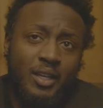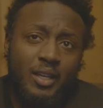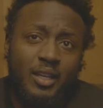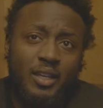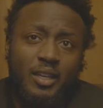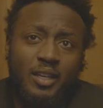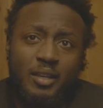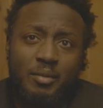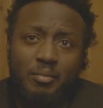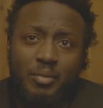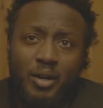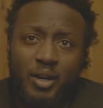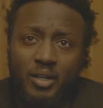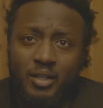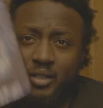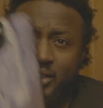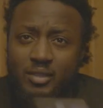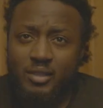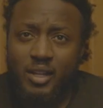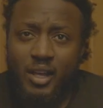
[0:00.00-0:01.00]
and
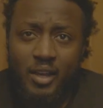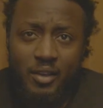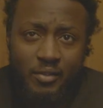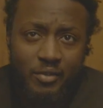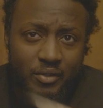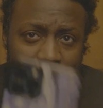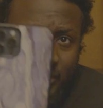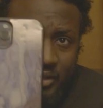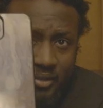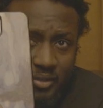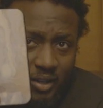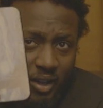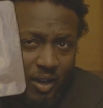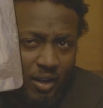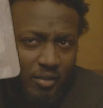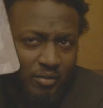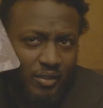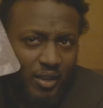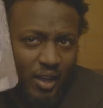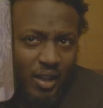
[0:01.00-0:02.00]
Baller's Life, it's
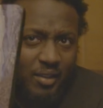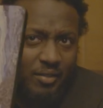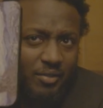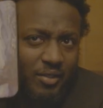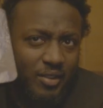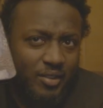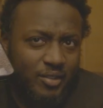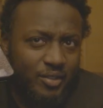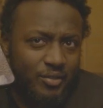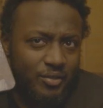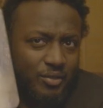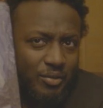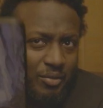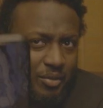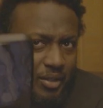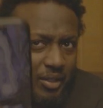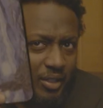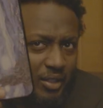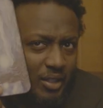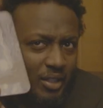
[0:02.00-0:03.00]
shot off the iPhone if you
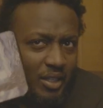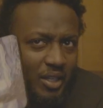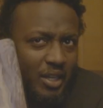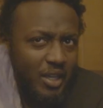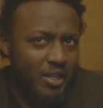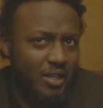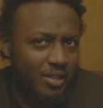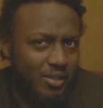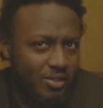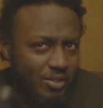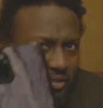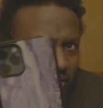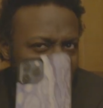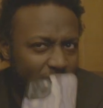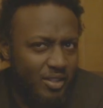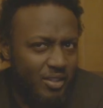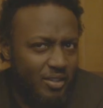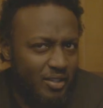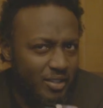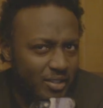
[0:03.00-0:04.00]
really look at it. Go
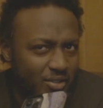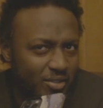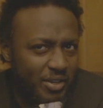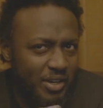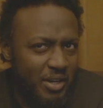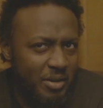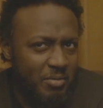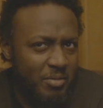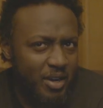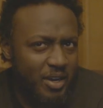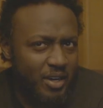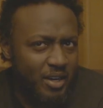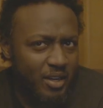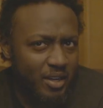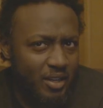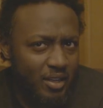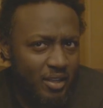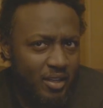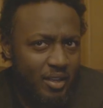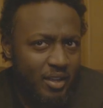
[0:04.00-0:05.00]
scroll on Instagram right now.
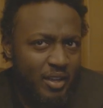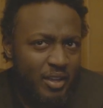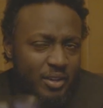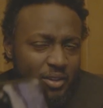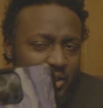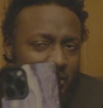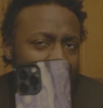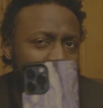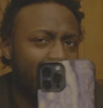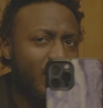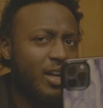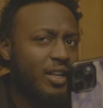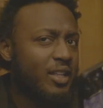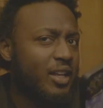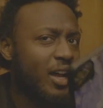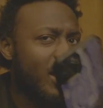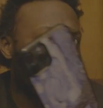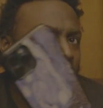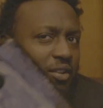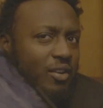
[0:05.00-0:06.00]
Of course, they got
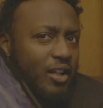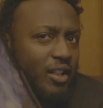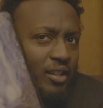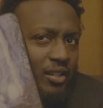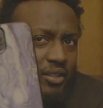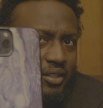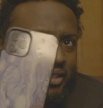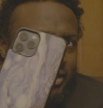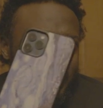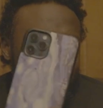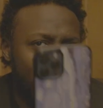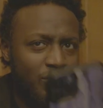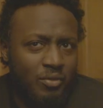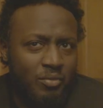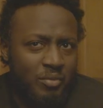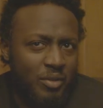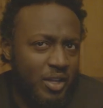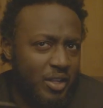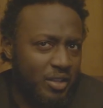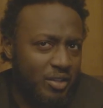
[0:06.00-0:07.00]
the high quality shit
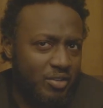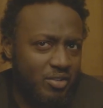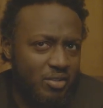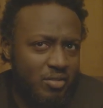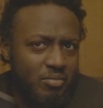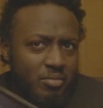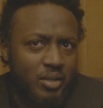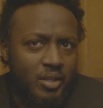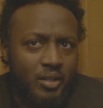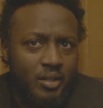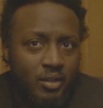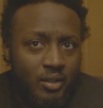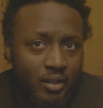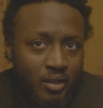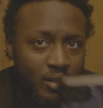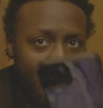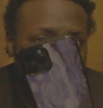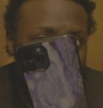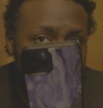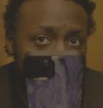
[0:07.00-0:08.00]
from other shit, but
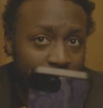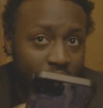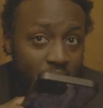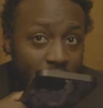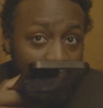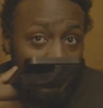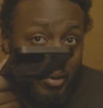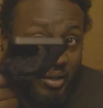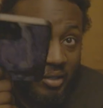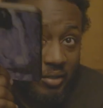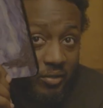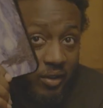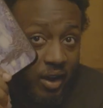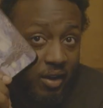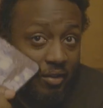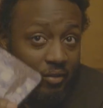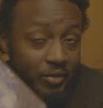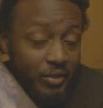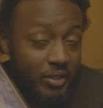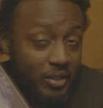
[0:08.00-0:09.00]
the most
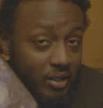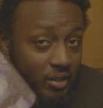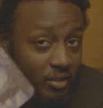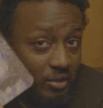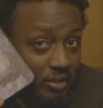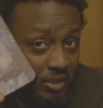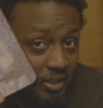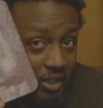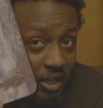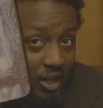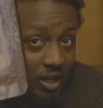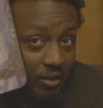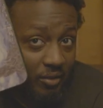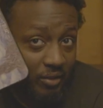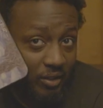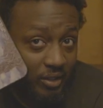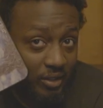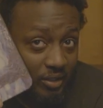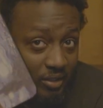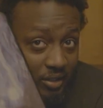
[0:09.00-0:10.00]
viral videos are shot
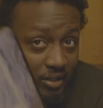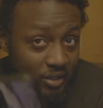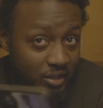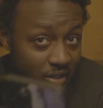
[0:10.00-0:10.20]
off of this.